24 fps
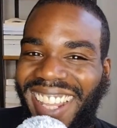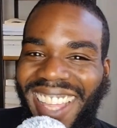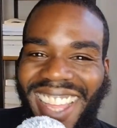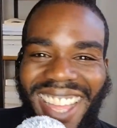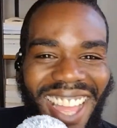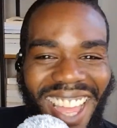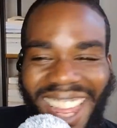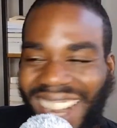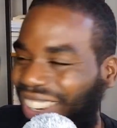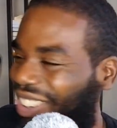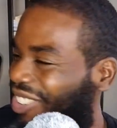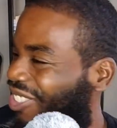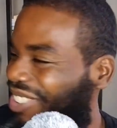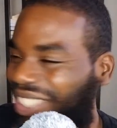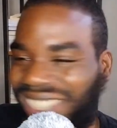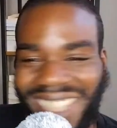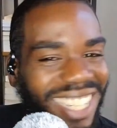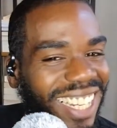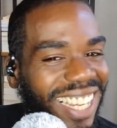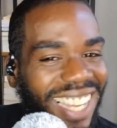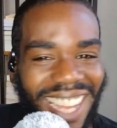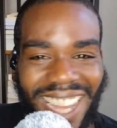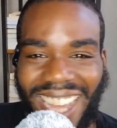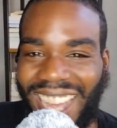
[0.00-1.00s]
I don't
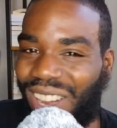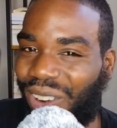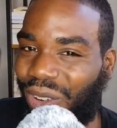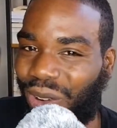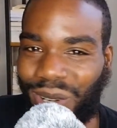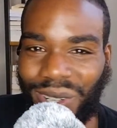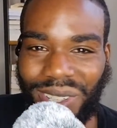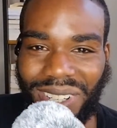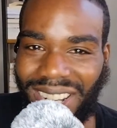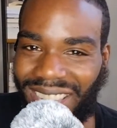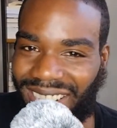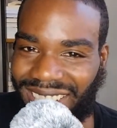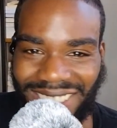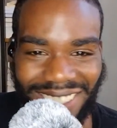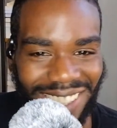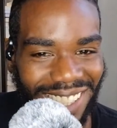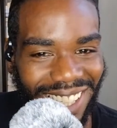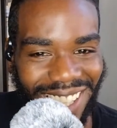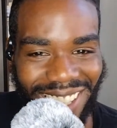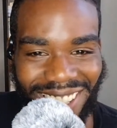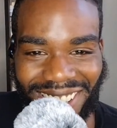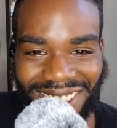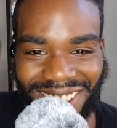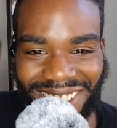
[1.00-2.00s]
think God works like
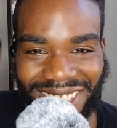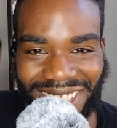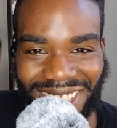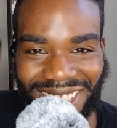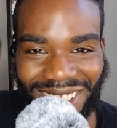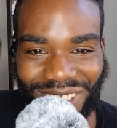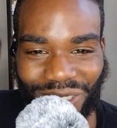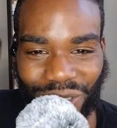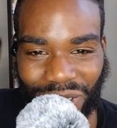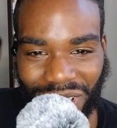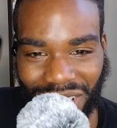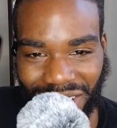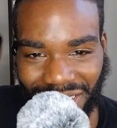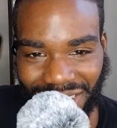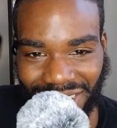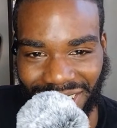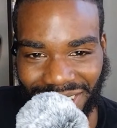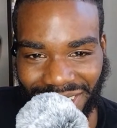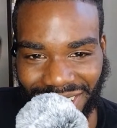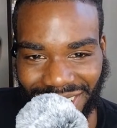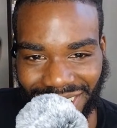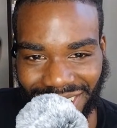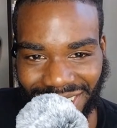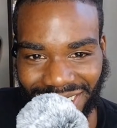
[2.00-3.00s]
that. Right?
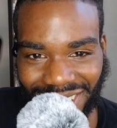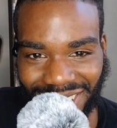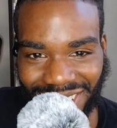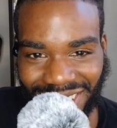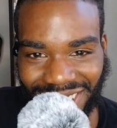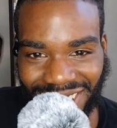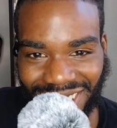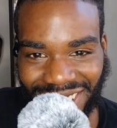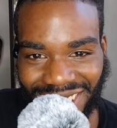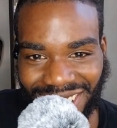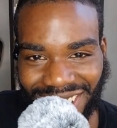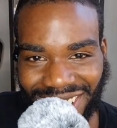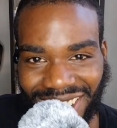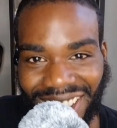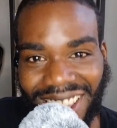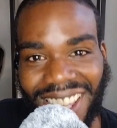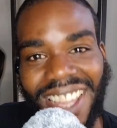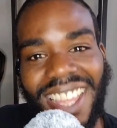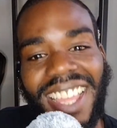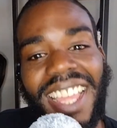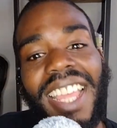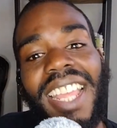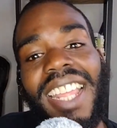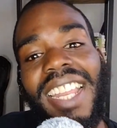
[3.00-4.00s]

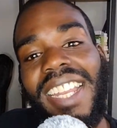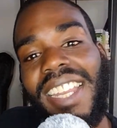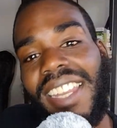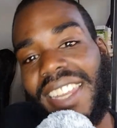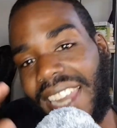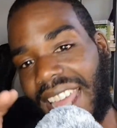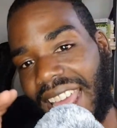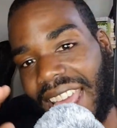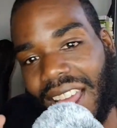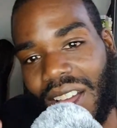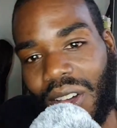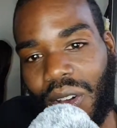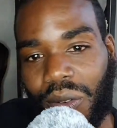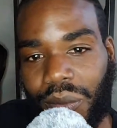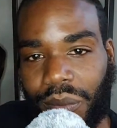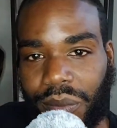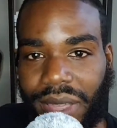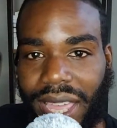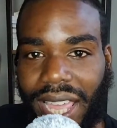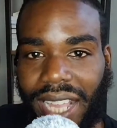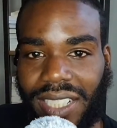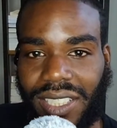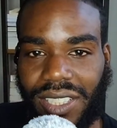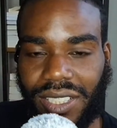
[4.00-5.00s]
Now,
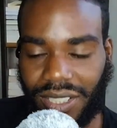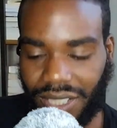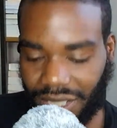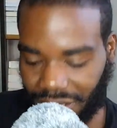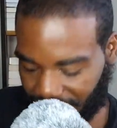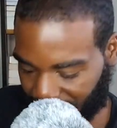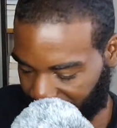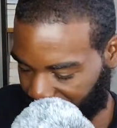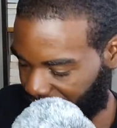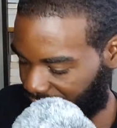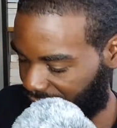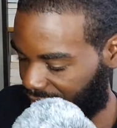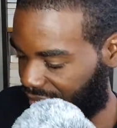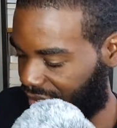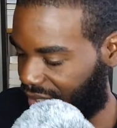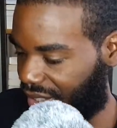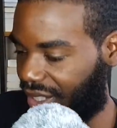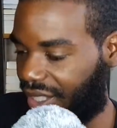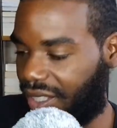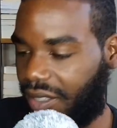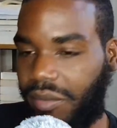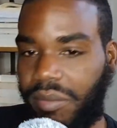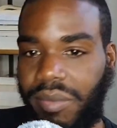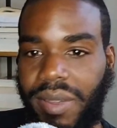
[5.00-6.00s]
back to this. The
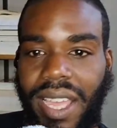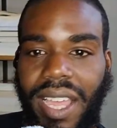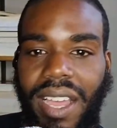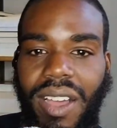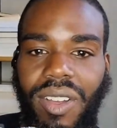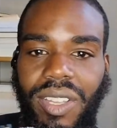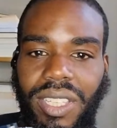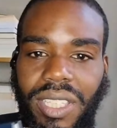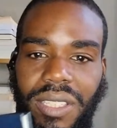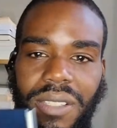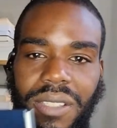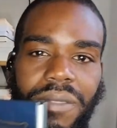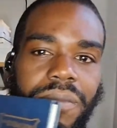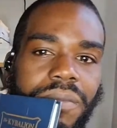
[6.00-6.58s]
Kabbalion